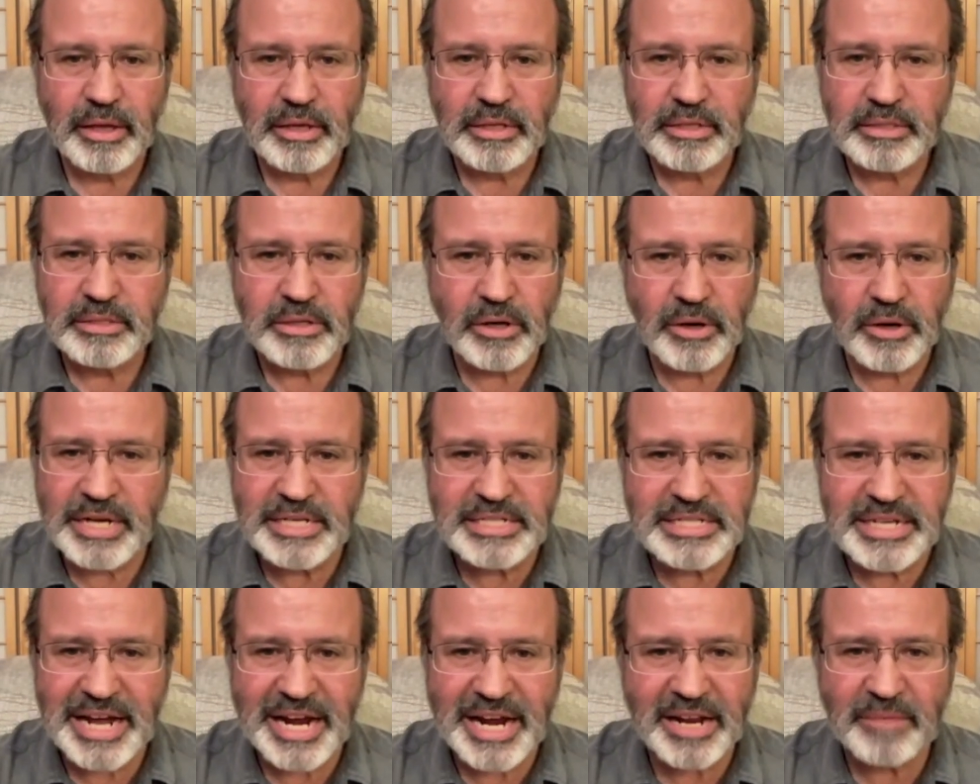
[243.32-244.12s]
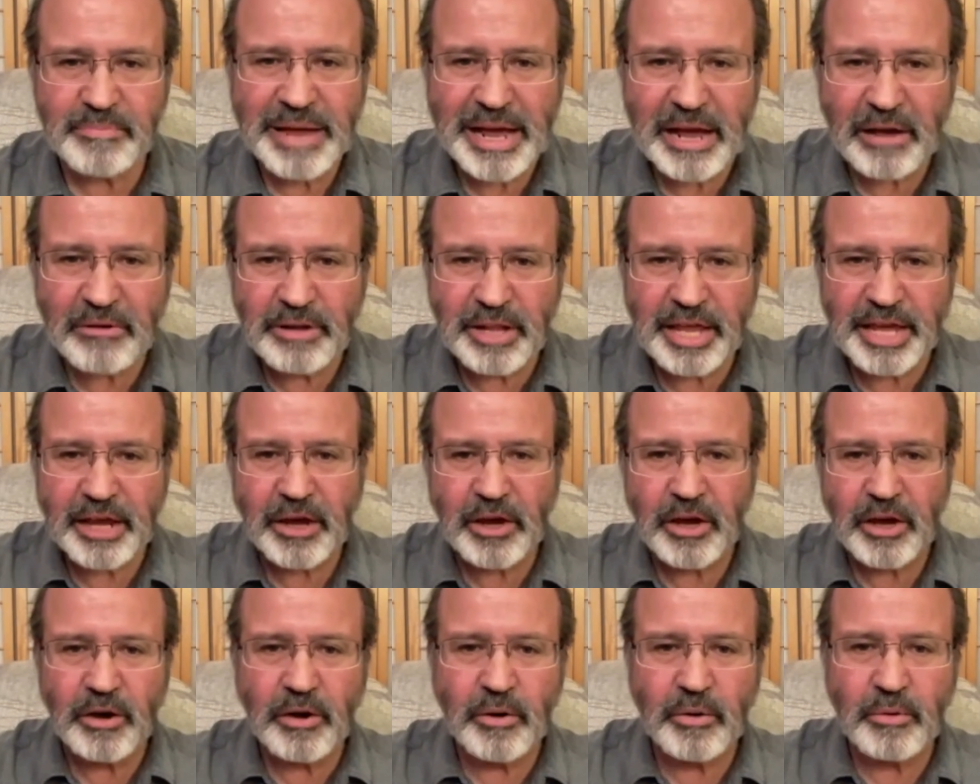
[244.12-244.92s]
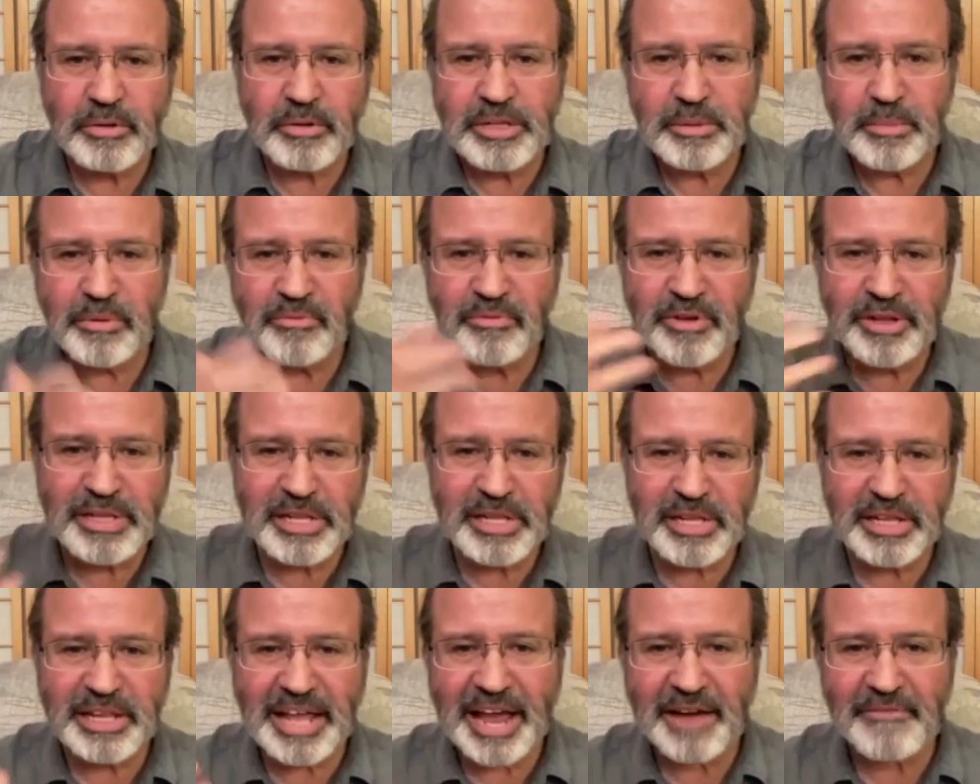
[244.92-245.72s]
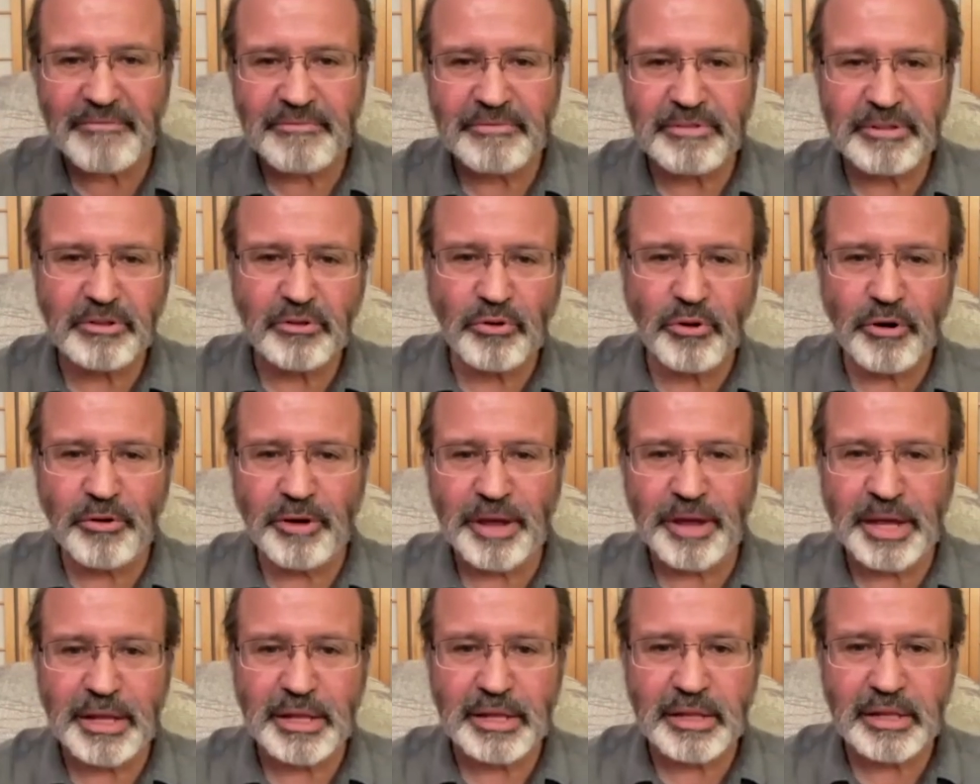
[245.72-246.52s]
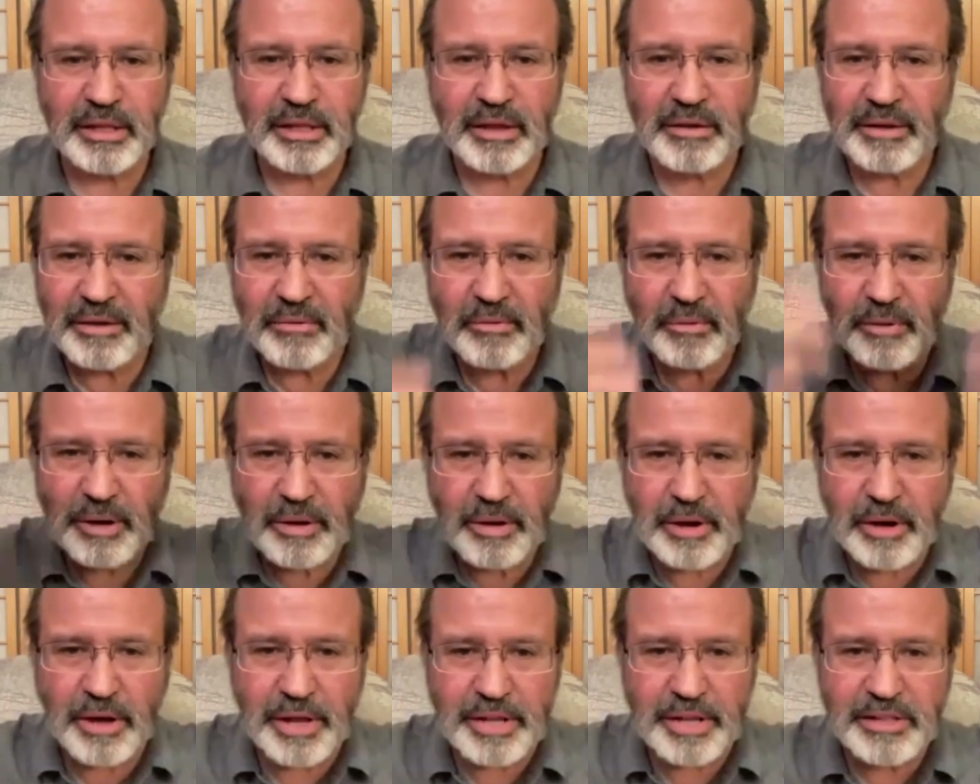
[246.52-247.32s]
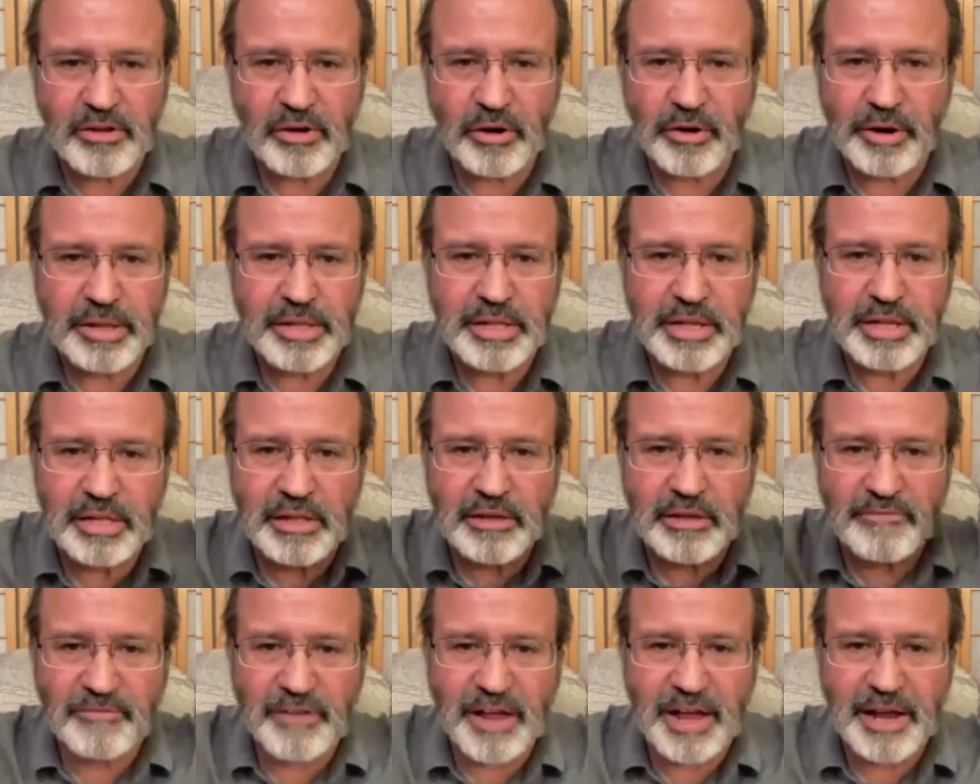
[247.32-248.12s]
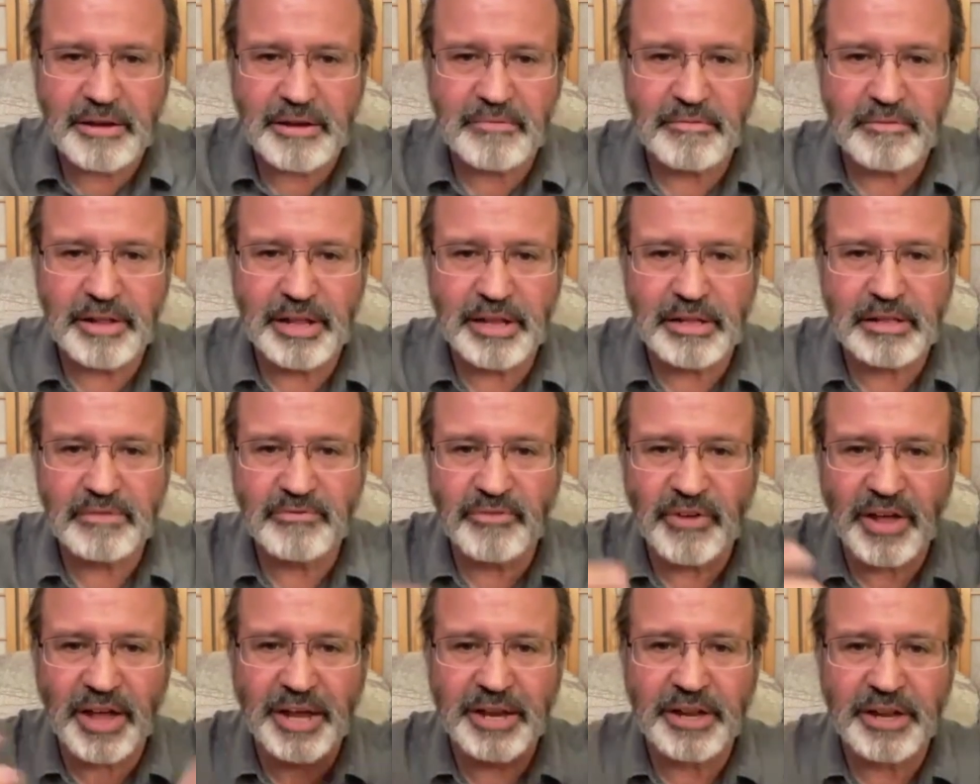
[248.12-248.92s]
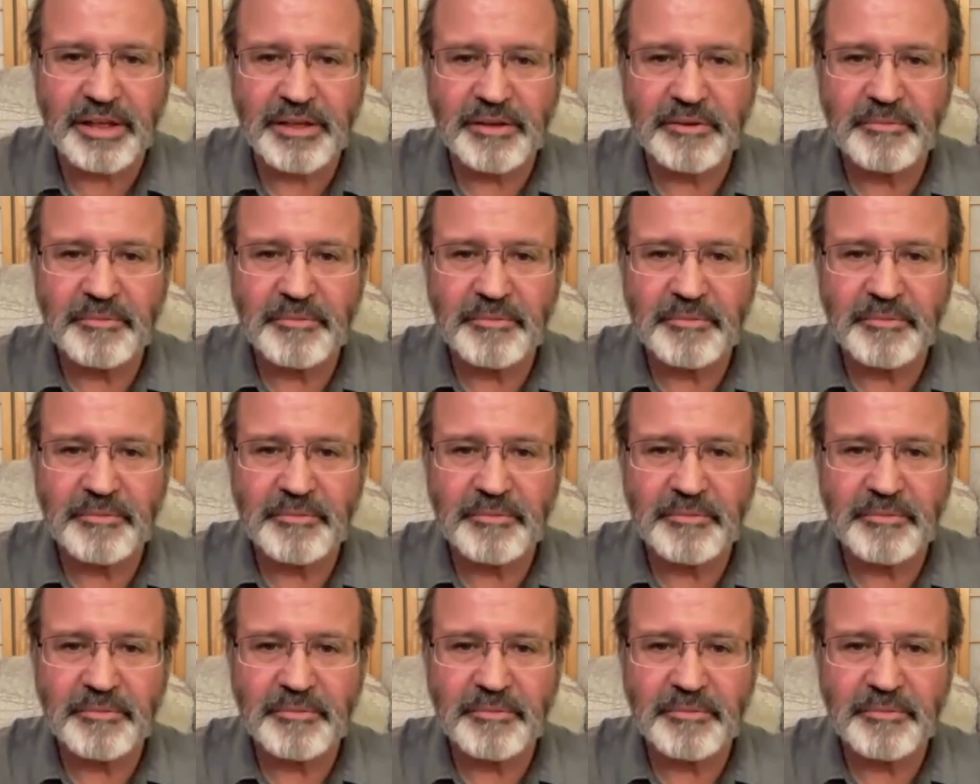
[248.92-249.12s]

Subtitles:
So it's not about like, oh, some of us have stories. We all stories. It's not fine. It's fine.